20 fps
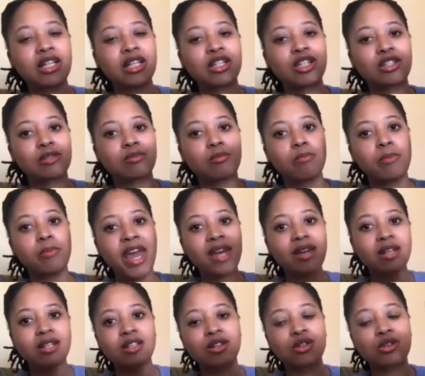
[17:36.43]
just
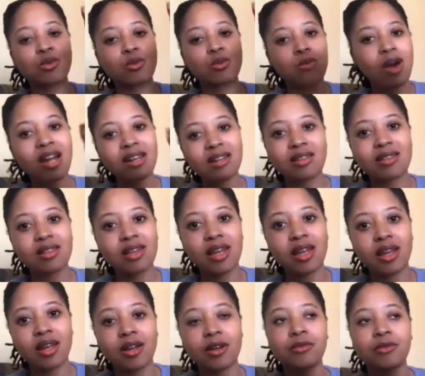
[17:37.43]
pegged to one
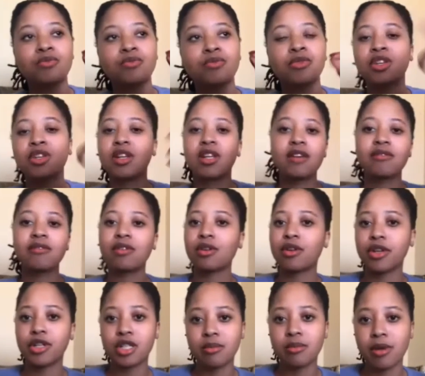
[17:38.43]
thing, you're never
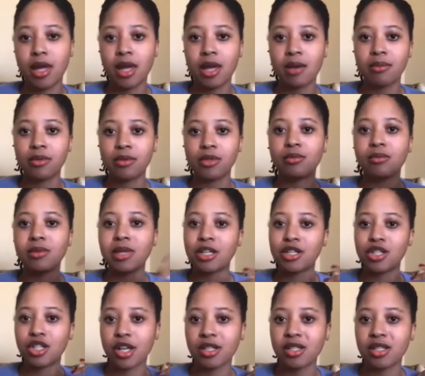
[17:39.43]
going to be able to be
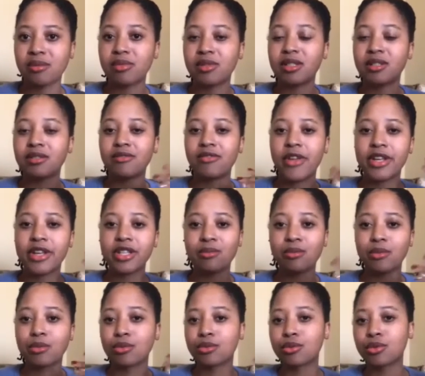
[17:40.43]
adjustable and
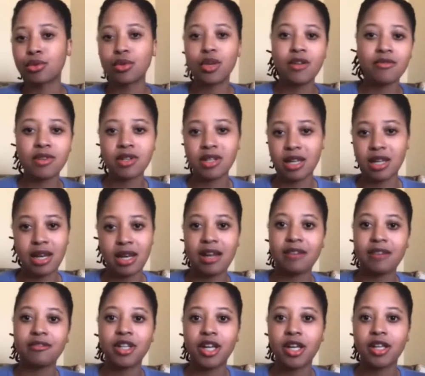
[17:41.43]
flexible to everyday
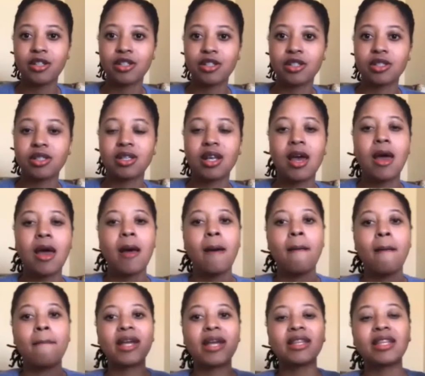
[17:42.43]
life changes.
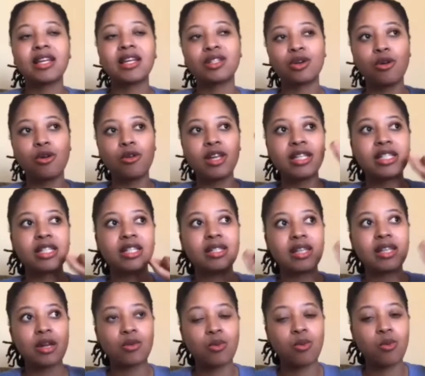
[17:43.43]
But there's always just
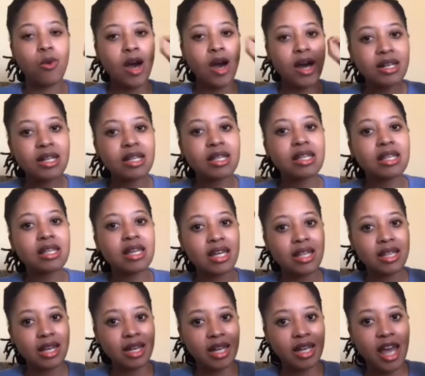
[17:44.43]
that one
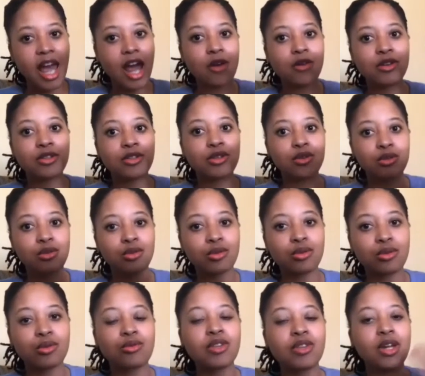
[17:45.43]
thing that carries you
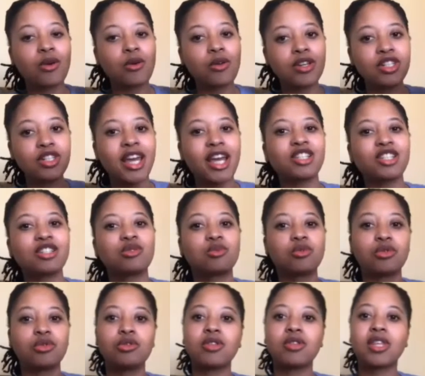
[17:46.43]
through, that always changes
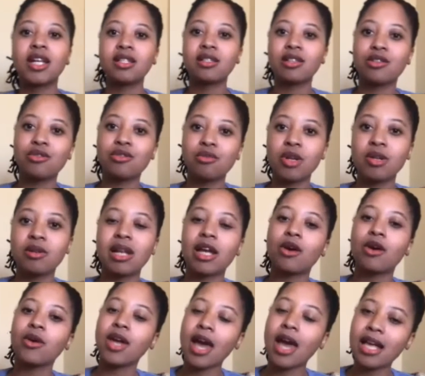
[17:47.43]
with you, that is a thread.
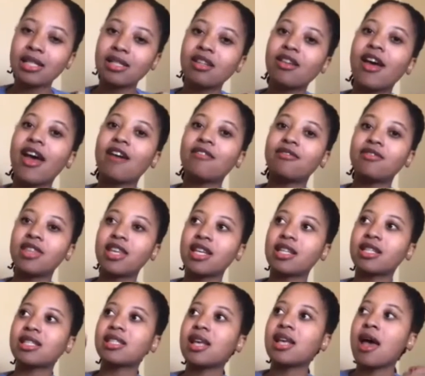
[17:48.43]
Like, okay, I still have
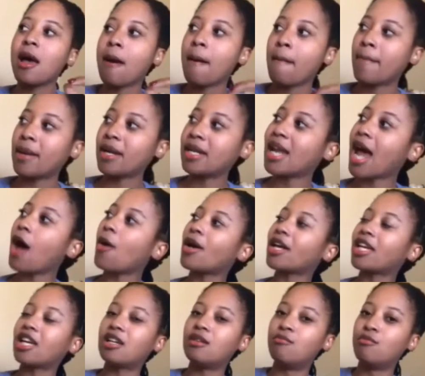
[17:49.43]
this, but now I
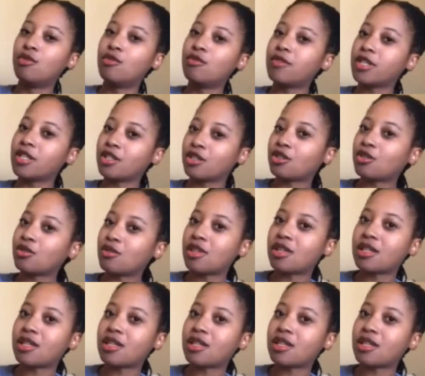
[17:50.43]
can move it into this